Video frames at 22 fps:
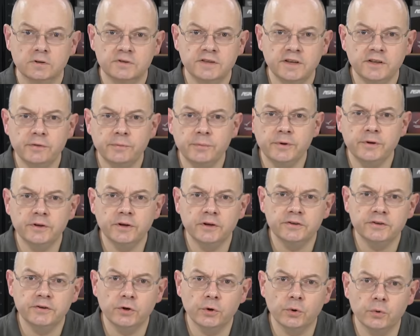Z three
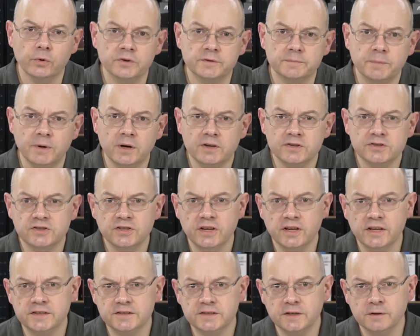ninety Aorus Master
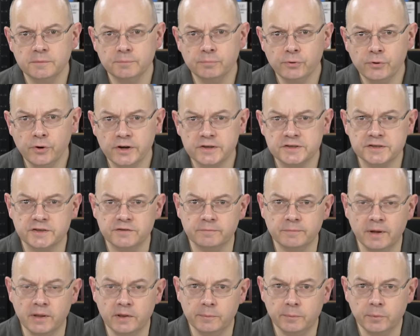is an impressive
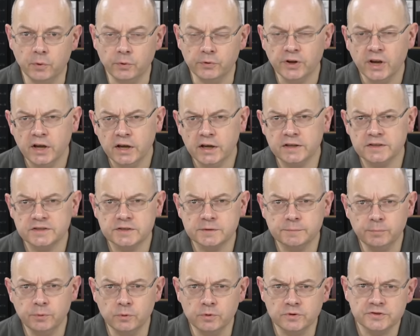motherboard. It
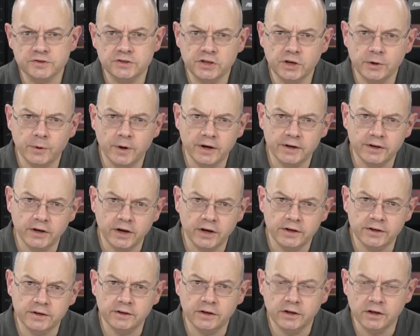supports the new i
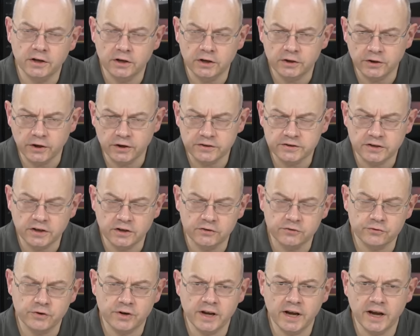nine ninety-nine
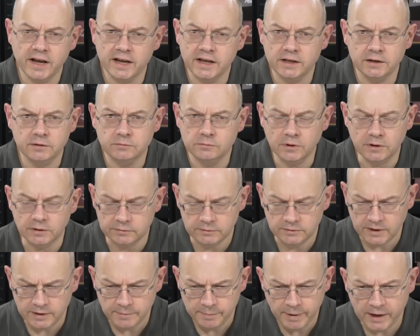hundred K uh,
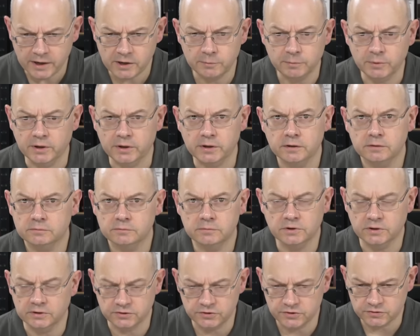impeccably,
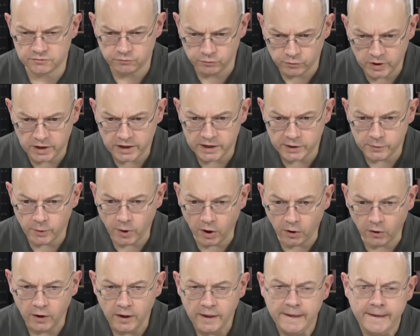just really
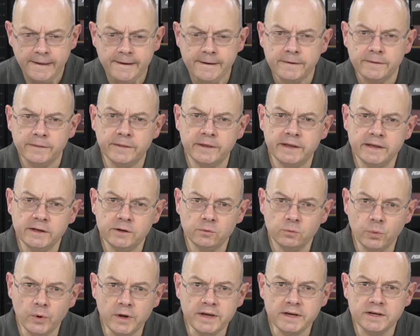well. The
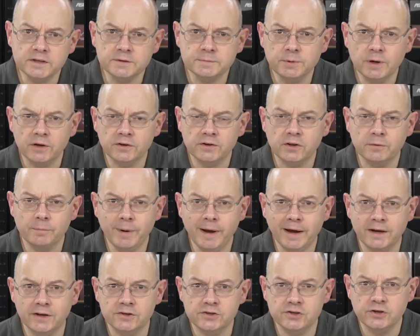weakest part of the
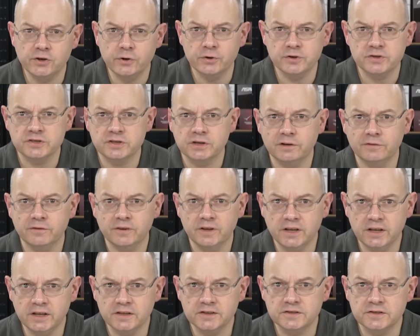package, curious enough,
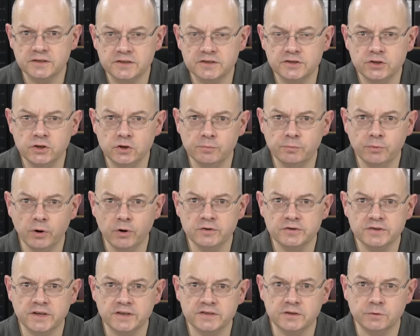is this new
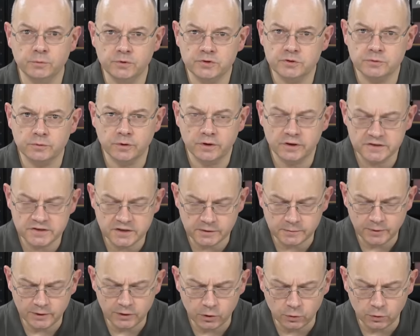processor, which is what I said in my